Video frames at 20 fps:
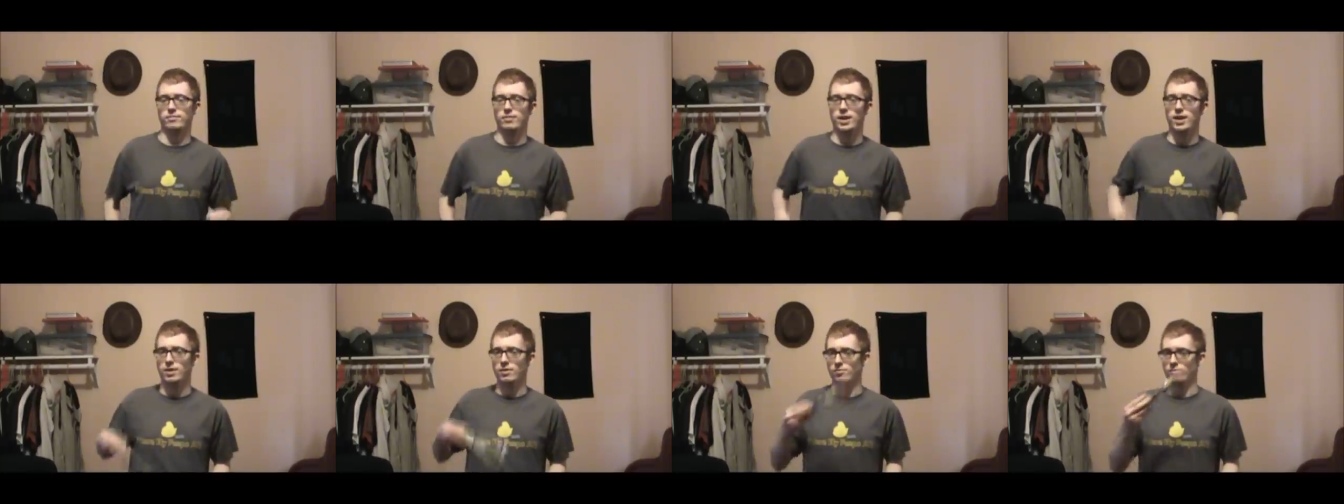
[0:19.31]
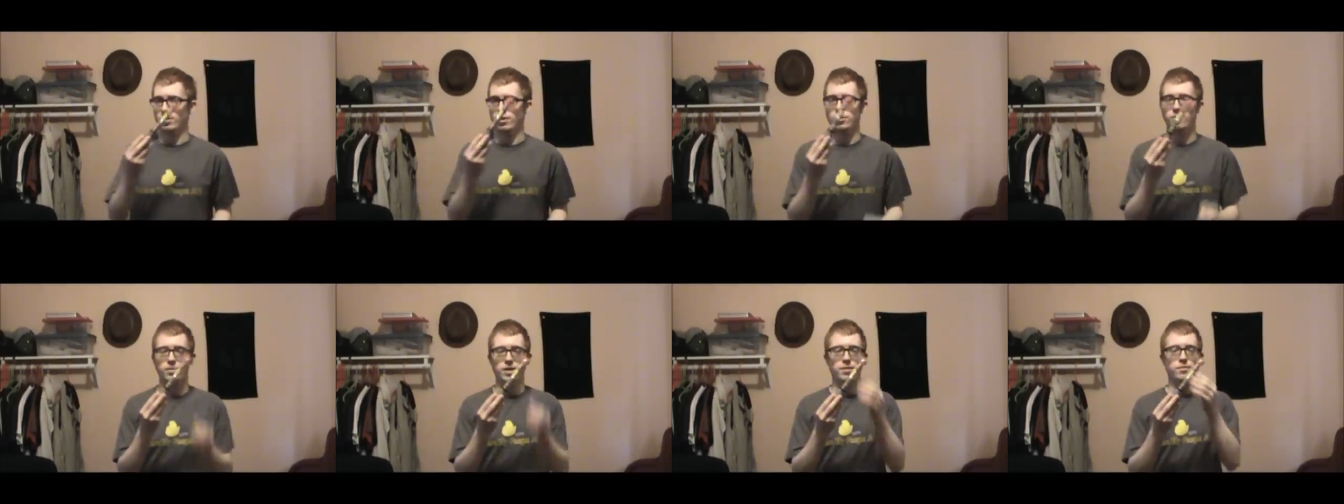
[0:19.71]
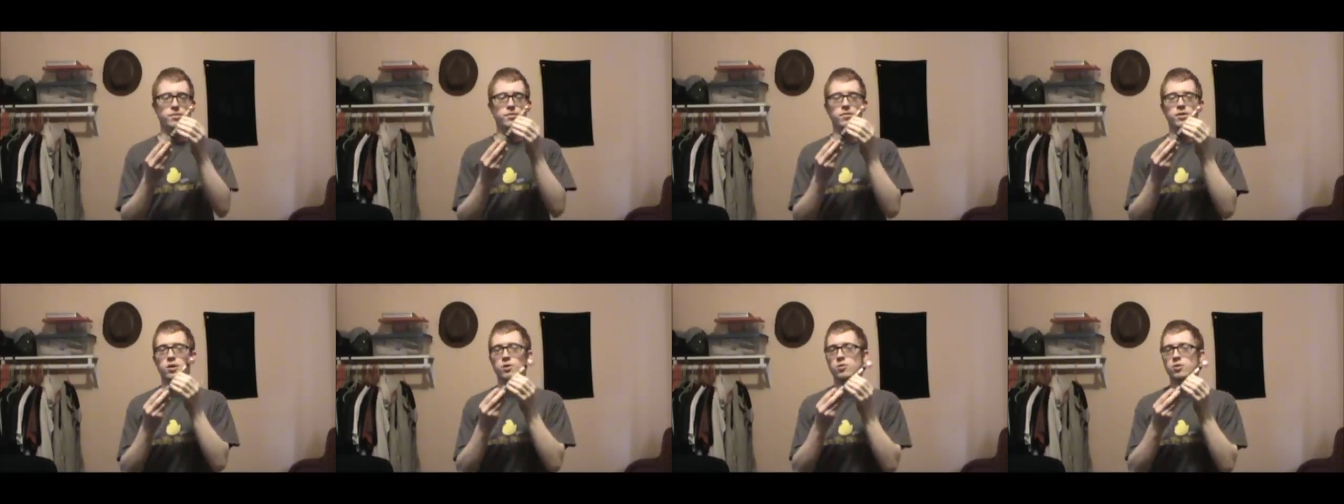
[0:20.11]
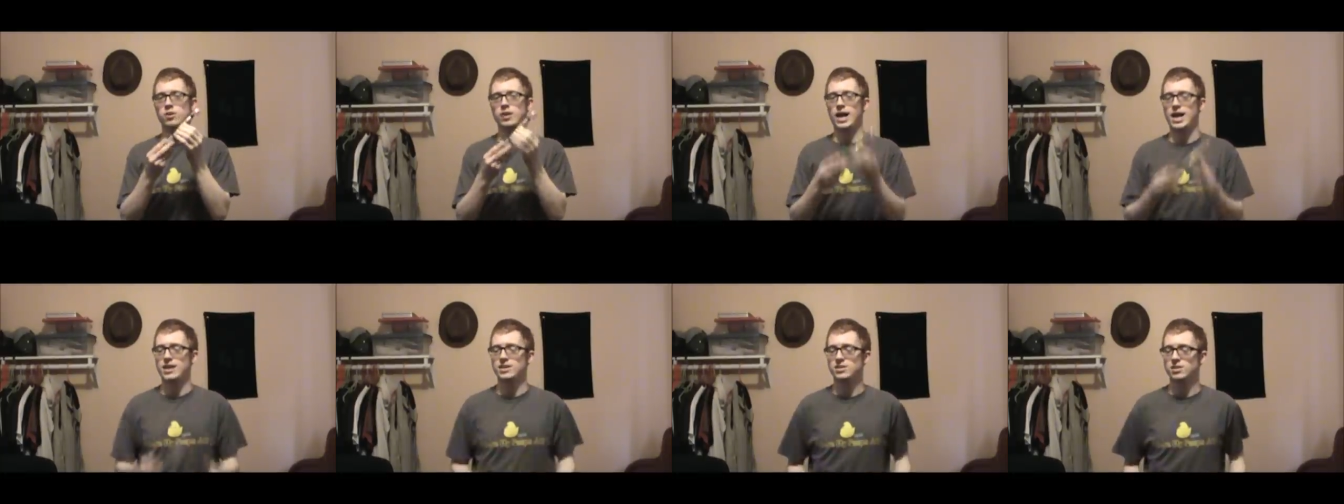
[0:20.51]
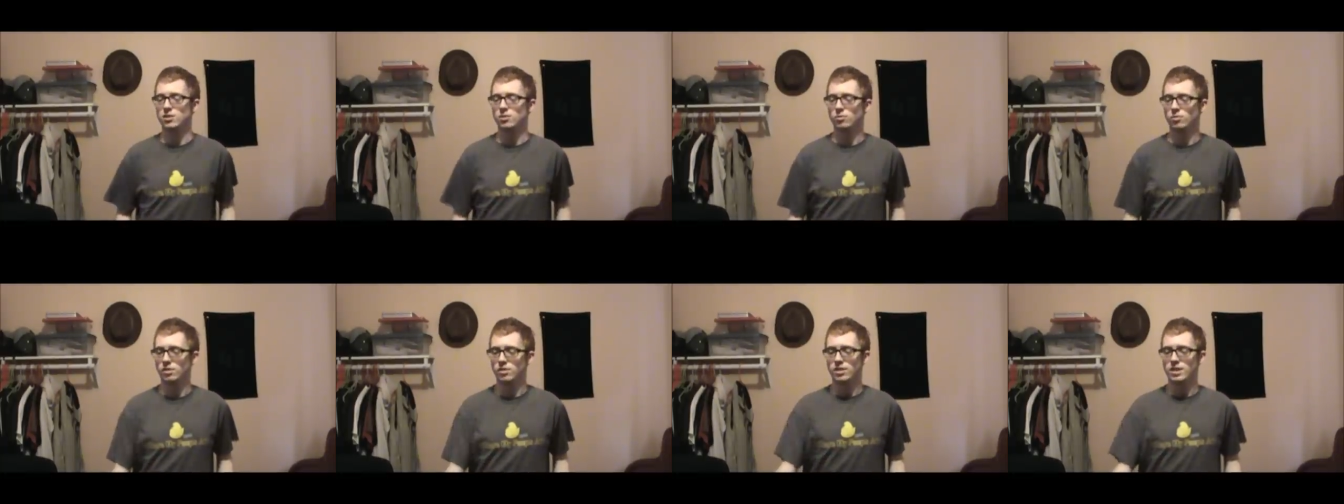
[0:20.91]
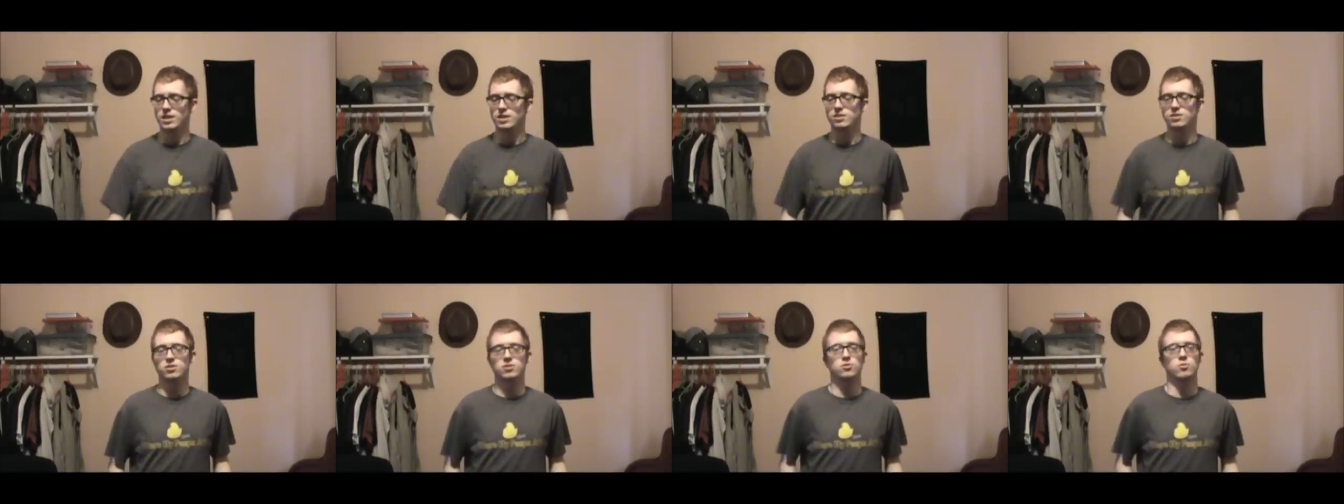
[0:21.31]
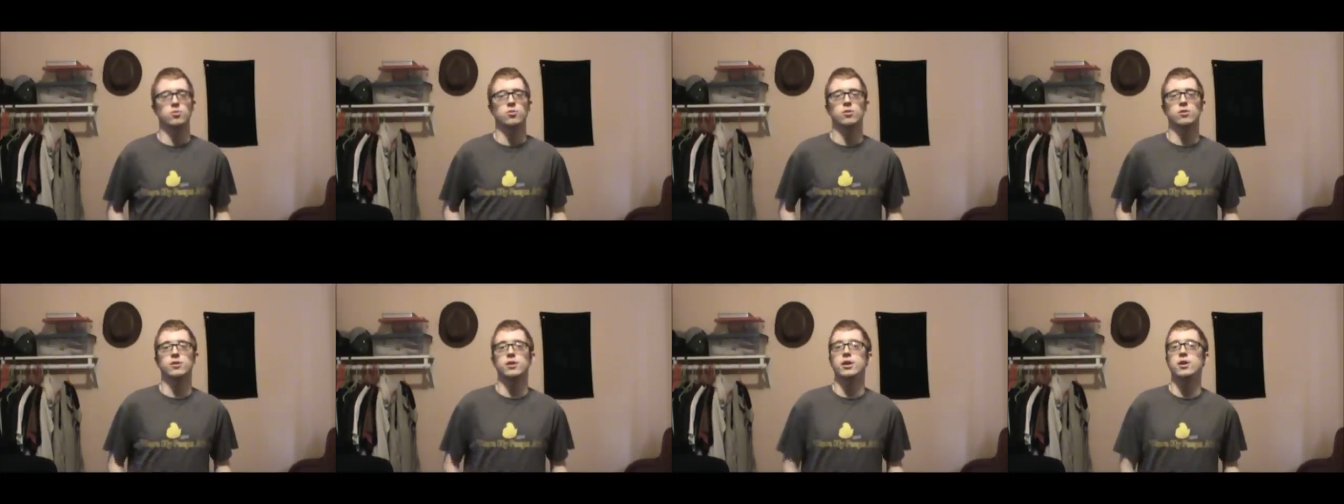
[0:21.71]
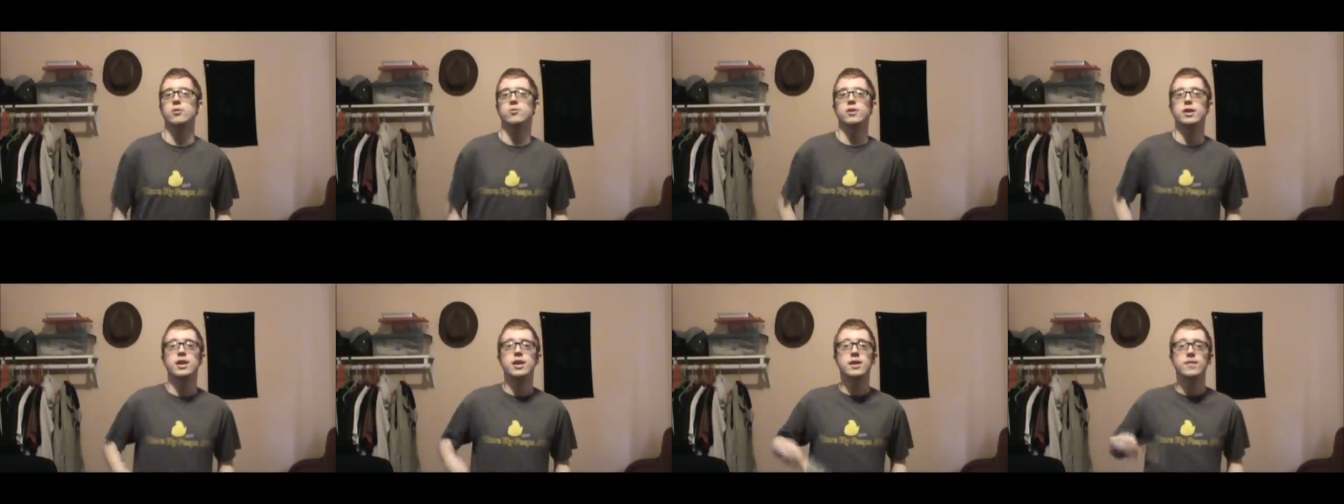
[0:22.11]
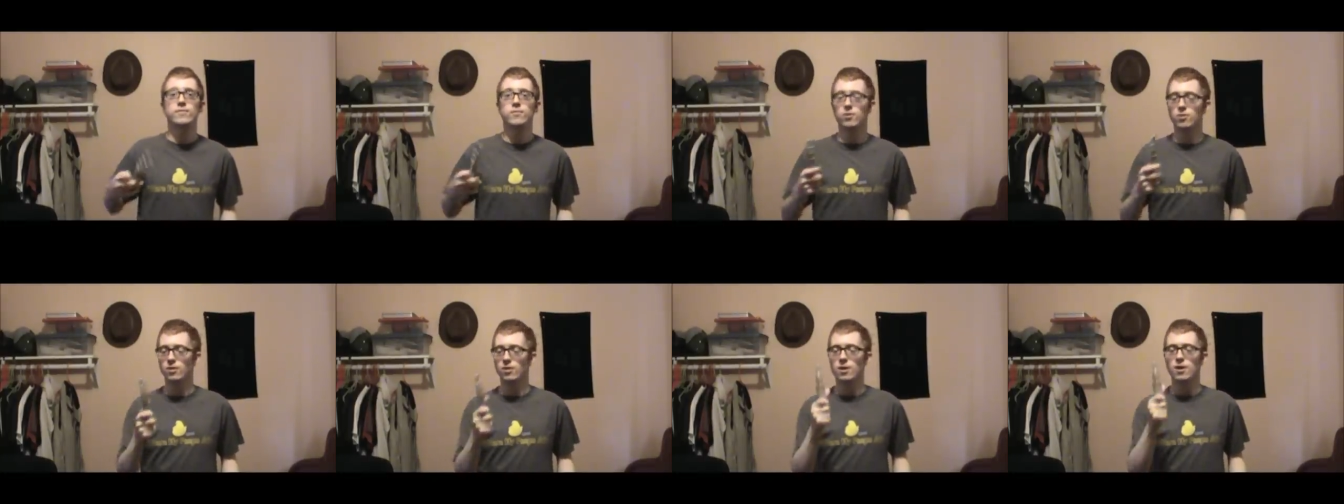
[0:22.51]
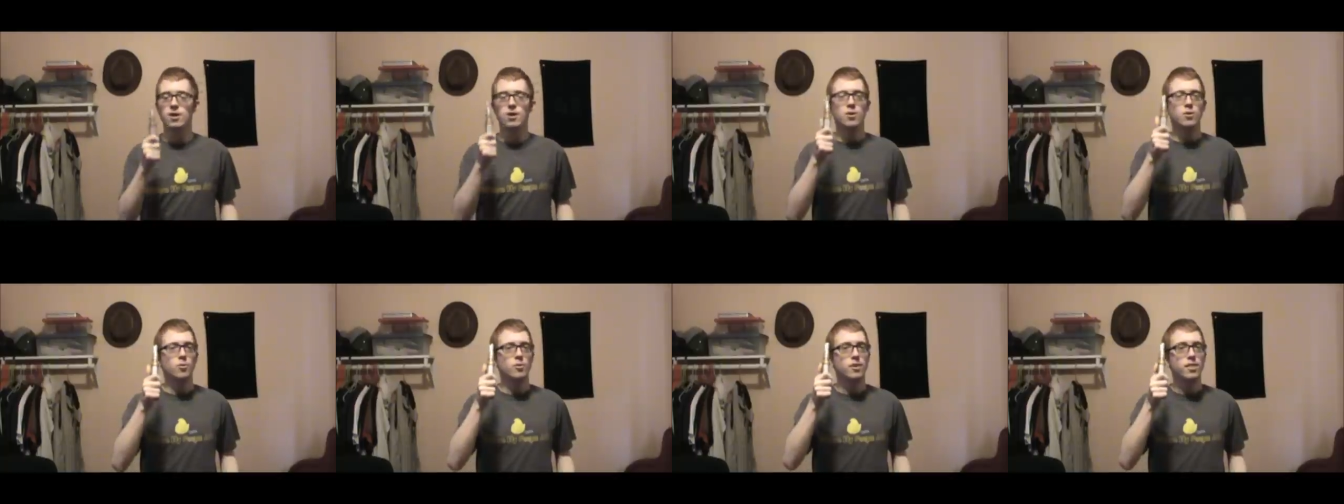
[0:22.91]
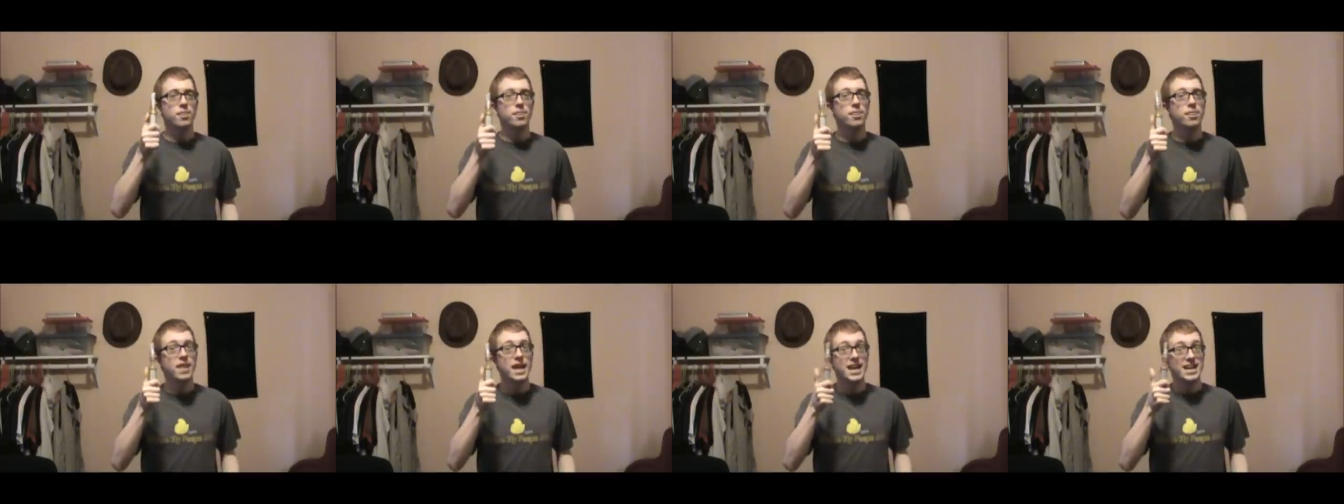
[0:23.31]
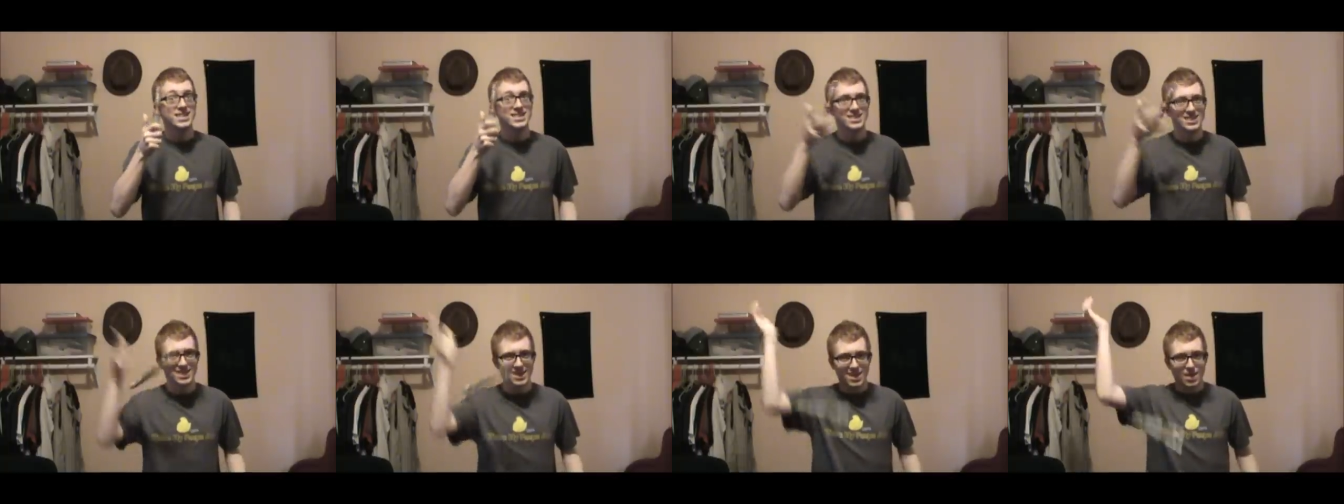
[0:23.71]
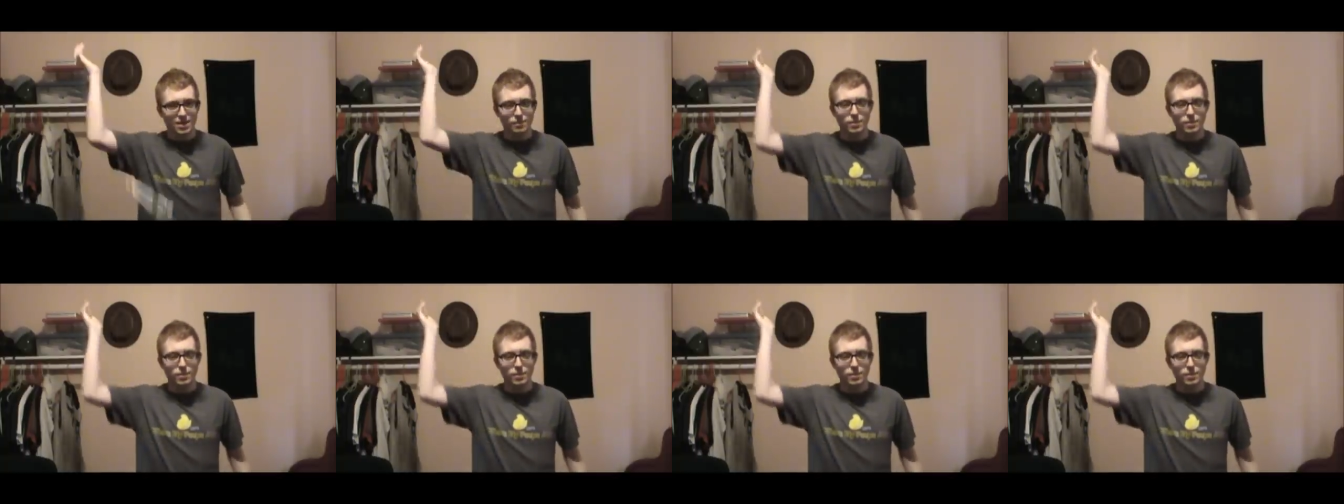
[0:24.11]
I don't know, maybe even go classic with this, or go evil with this.